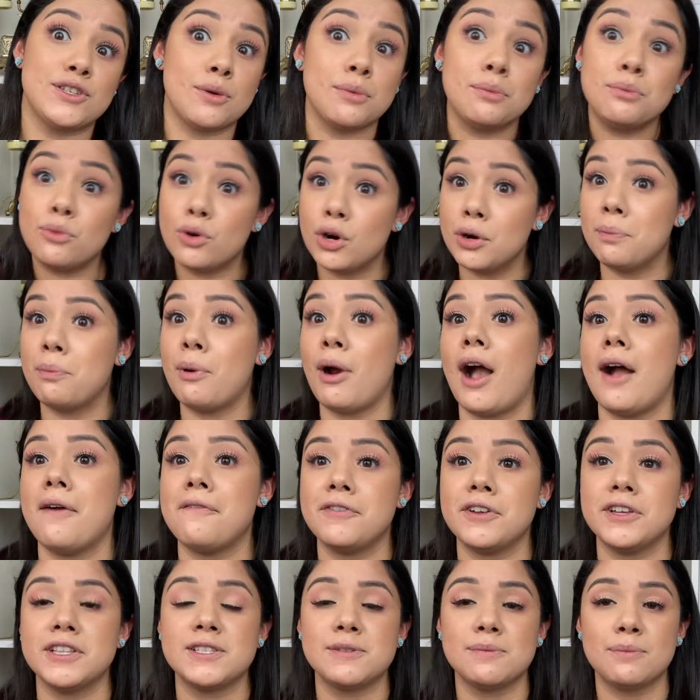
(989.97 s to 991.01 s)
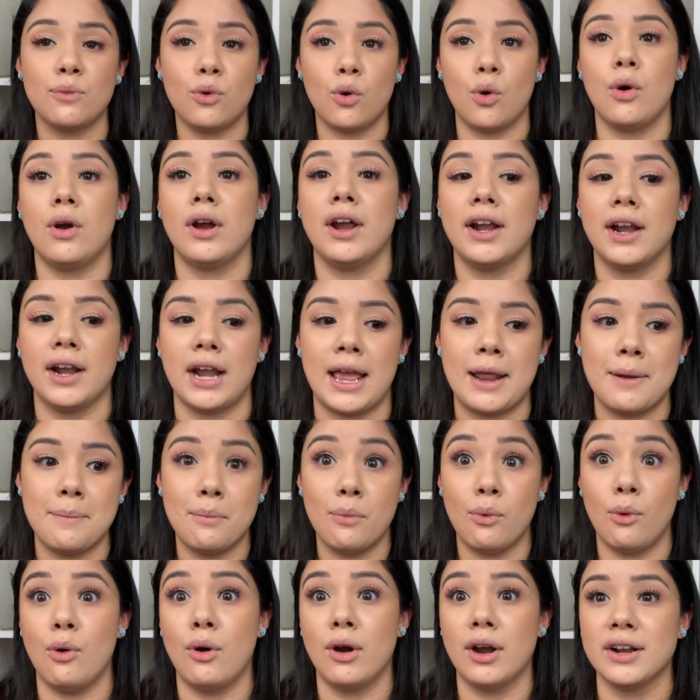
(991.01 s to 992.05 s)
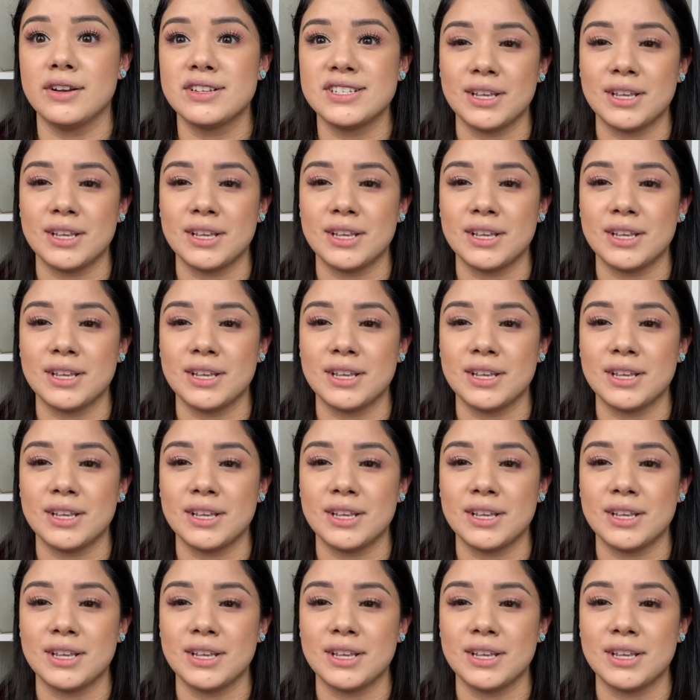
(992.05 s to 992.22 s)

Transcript: more profits, more and more.